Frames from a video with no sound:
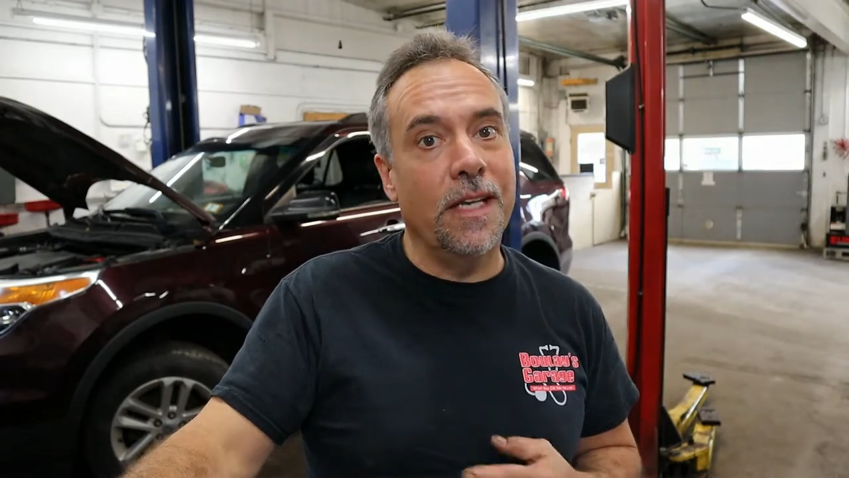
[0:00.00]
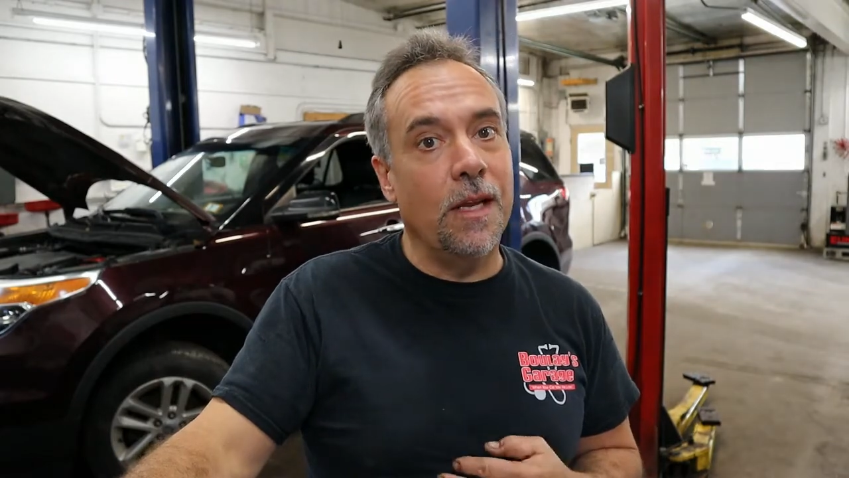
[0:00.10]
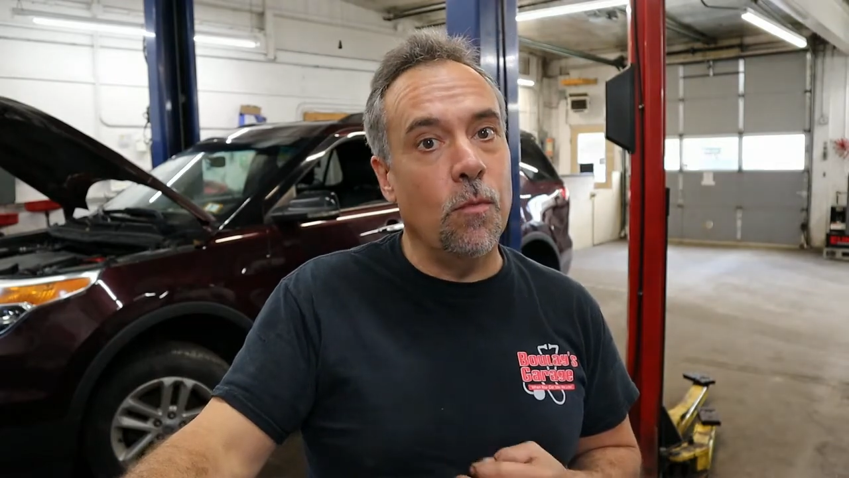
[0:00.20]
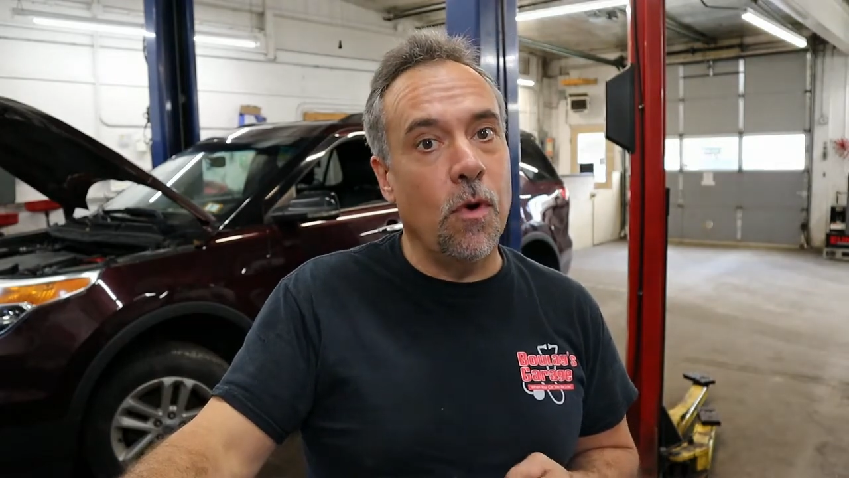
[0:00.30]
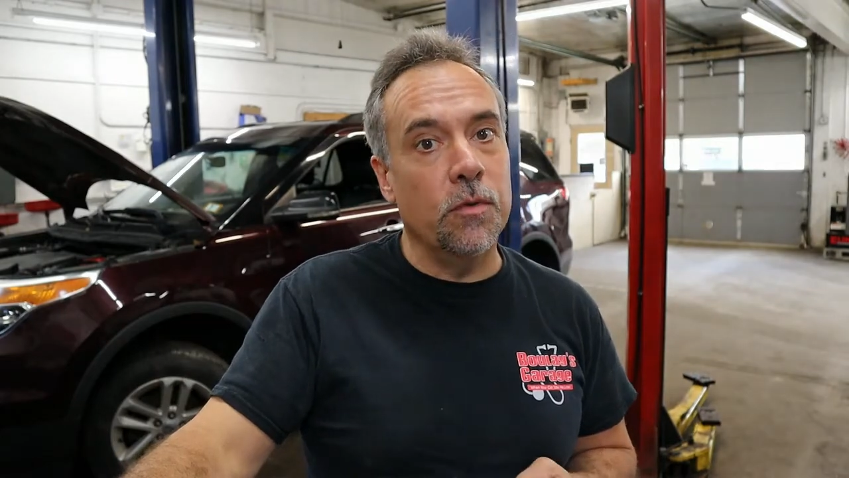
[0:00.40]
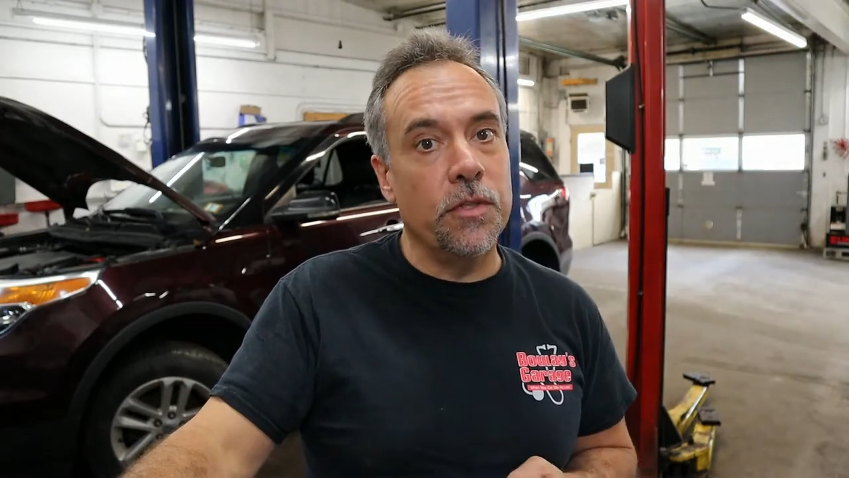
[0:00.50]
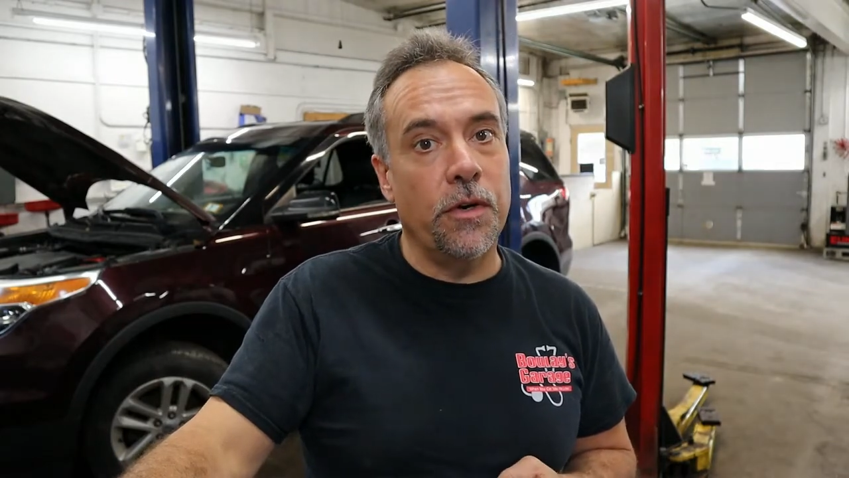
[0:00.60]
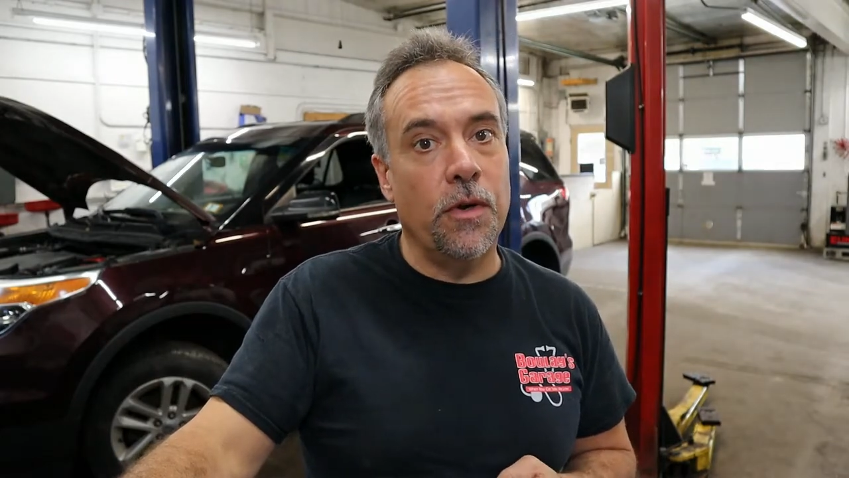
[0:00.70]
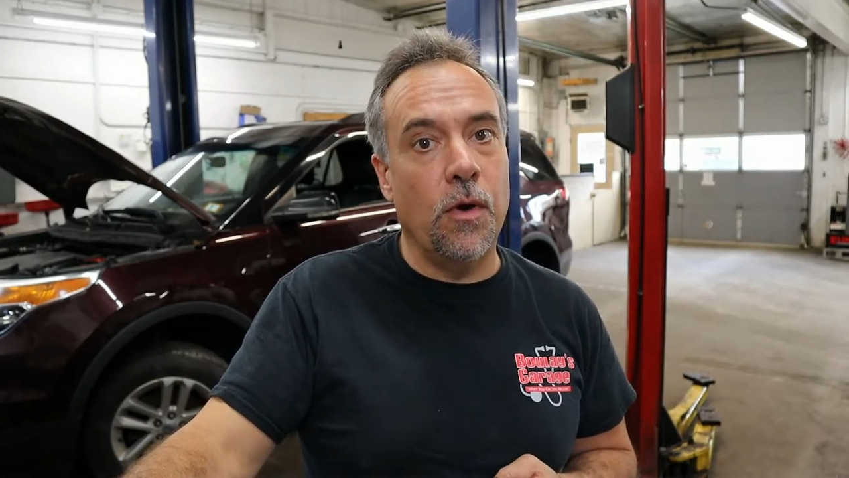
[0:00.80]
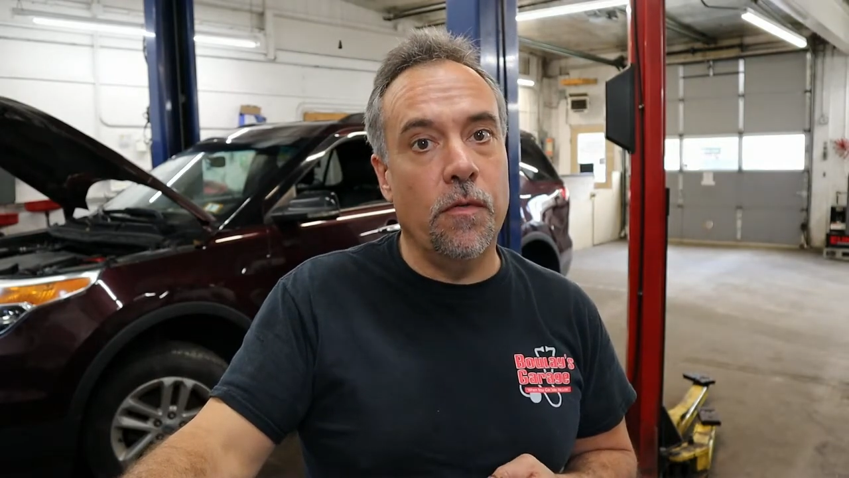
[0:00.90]
and it won't
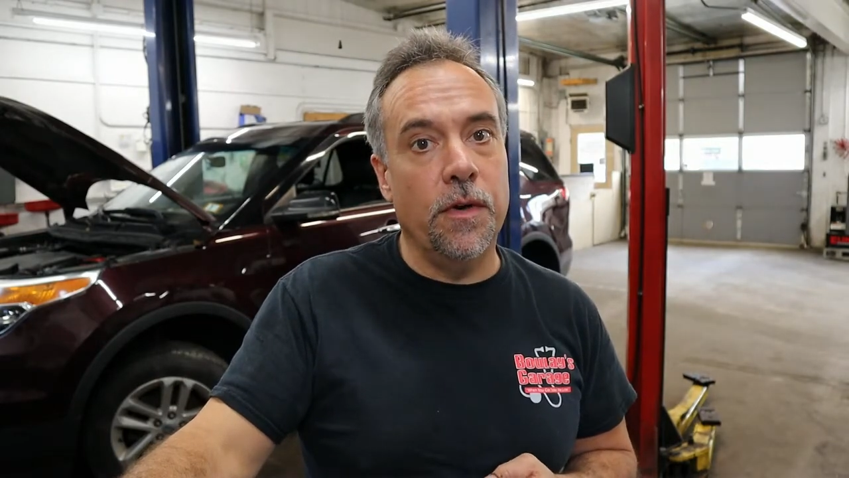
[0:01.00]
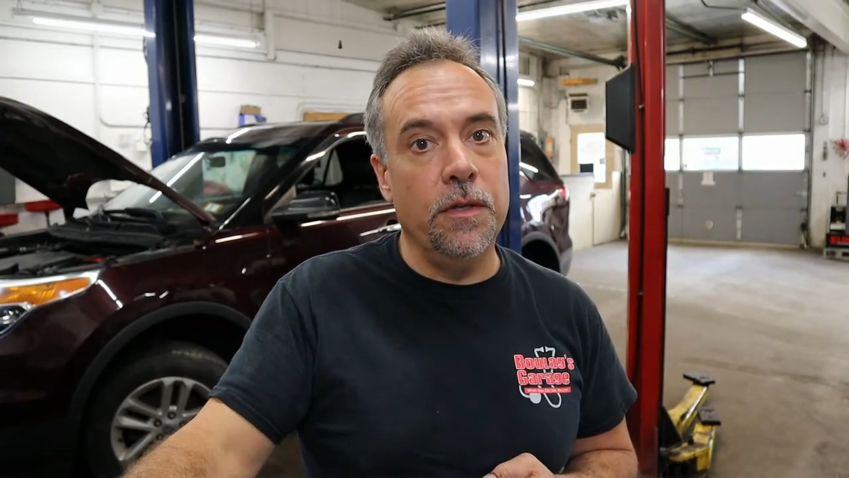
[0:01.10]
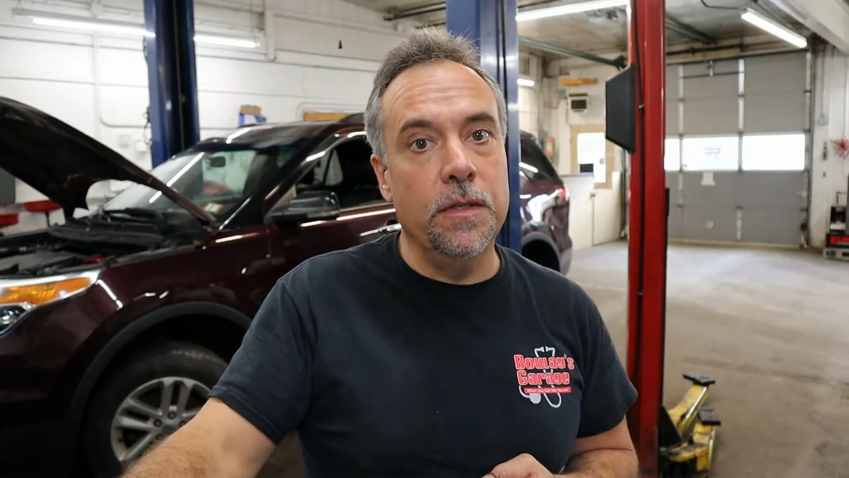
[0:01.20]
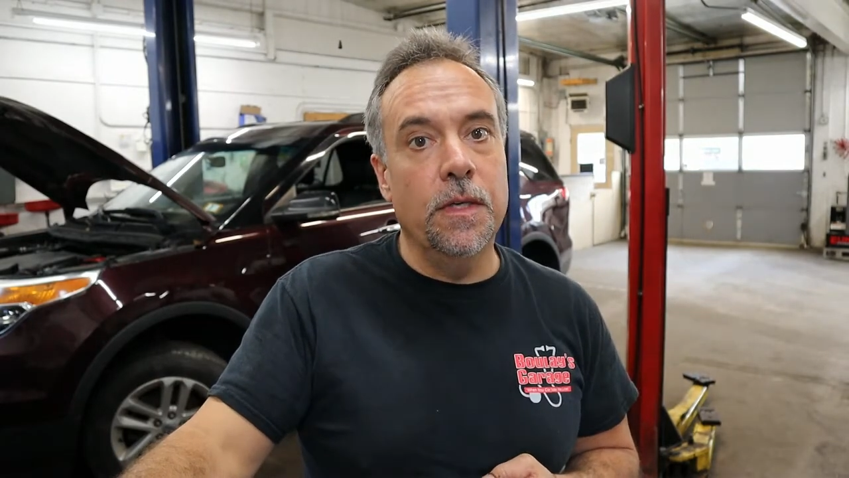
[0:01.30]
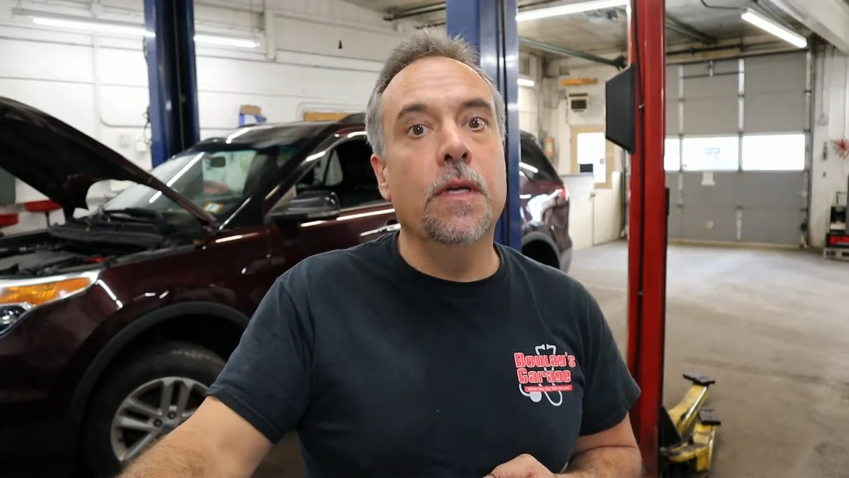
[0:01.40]
turn over,